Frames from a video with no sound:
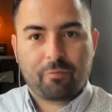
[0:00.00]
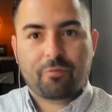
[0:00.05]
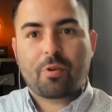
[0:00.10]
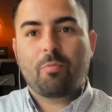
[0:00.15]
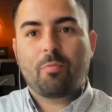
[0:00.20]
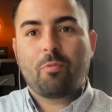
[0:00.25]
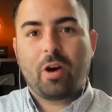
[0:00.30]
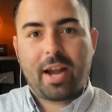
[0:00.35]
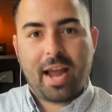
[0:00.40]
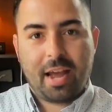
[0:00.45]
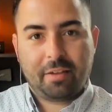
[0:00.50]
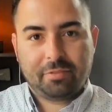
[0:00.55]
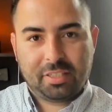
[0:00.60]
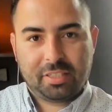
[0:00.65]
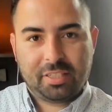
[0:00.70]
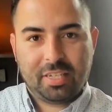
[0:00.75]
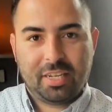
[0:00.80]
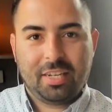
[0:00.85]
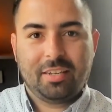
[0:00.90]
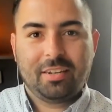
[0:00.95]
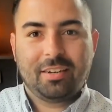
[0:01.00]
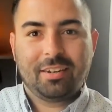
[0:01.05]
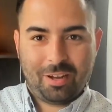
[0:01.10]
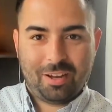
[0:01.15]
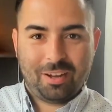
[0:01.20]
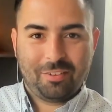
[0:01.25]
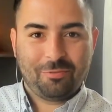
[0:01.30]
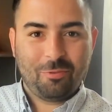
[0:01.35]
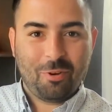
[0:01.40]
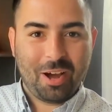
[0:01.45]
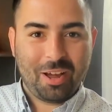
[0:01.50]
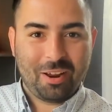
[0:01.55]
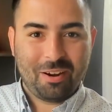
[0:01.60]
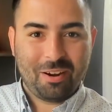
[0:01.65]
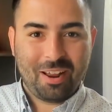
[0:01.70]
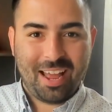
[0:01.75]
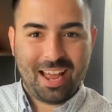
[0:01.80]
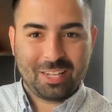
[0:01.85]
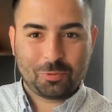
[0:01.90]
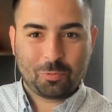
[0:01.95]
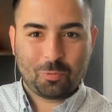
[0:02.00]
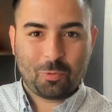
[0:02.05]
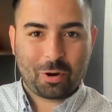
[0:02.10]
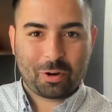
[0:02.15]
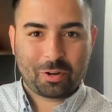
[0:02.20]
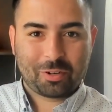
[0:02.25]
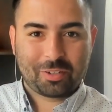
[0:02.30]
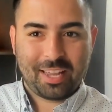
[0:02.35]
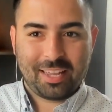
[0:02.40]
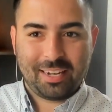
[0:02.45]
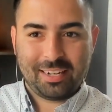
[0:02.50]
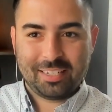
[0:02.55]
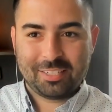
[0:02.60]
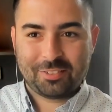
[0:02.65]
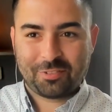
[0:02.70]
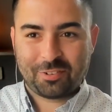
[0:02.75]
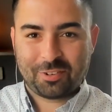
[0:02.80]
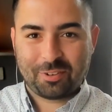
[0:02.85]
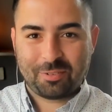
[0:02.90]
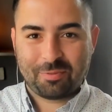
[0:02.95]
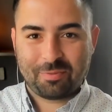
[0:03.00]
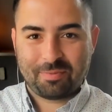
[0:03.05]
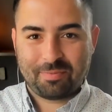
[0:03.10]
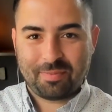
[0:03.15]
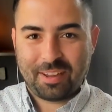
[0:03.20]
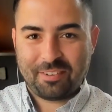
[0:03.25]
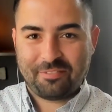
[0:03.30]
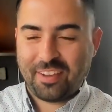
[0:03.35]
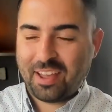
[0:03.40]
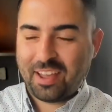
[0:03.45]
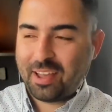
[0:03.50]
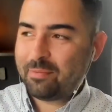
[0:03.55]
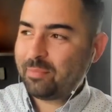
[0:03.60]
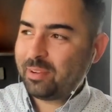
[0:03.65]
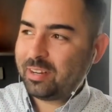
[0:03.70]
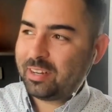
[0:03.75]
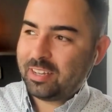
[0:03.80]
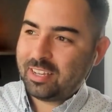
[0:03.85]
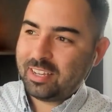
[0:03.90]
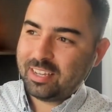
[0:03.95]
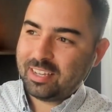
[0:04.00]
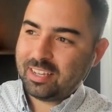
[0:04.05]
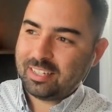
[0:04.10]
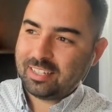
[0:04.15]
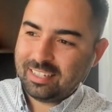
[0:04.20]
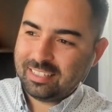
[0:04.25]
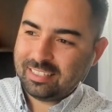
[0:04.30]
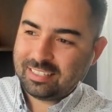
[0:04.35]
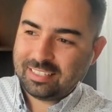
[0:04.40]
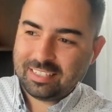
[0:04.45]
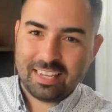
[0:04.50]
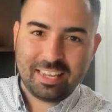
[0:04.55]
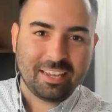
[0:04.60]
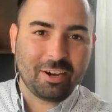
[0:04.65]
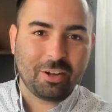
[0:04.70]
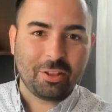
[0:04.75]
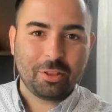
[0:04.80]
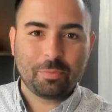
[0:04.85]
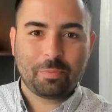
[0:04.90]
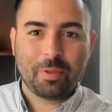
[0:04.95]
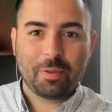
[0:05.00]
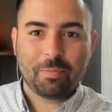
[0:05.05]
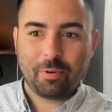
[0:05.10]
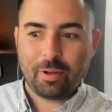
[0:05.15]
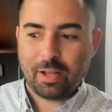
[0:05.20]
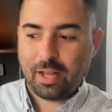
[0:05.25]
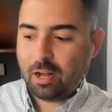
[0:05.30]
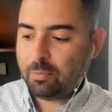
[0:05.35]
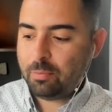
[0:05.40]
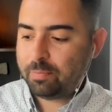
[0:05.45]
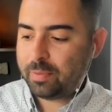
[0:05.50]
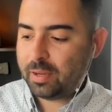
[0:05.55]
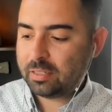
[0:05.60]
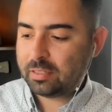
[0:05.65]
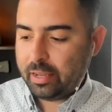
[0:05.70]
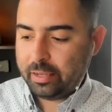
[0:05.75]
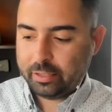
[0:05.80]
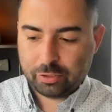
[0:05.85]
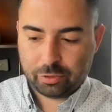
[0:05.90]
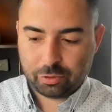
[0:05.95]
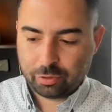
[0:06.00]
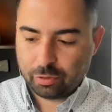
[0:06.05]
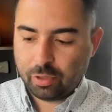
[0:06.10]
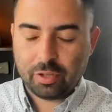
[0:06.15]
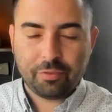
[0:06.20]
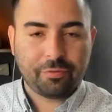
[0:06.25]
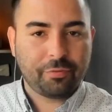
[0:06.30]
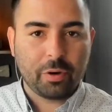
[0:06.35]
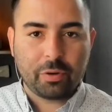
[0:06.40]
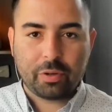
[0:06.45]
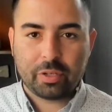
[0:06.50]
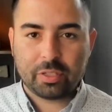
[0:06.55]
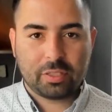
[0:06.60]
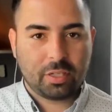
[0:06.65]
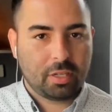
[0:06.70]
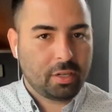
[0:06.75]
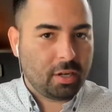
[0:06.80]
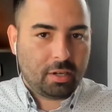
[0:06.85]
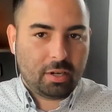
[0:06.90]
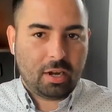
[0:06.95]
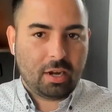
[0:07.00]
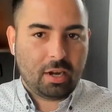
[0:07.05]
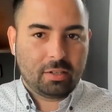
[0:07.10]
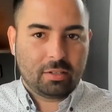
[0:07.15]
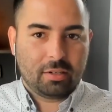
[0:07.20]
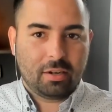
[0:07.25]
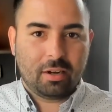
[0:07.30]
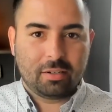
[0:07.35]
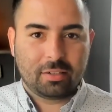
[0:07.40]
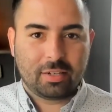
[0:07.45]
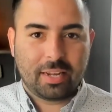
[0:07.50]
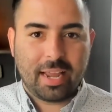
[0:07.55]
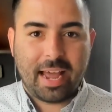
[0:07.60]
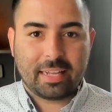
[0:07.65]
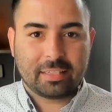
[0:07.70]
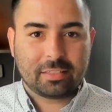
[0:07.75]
from what I've seen of what has worked, at least for my family, and seeing all the people help us, is truly focusing on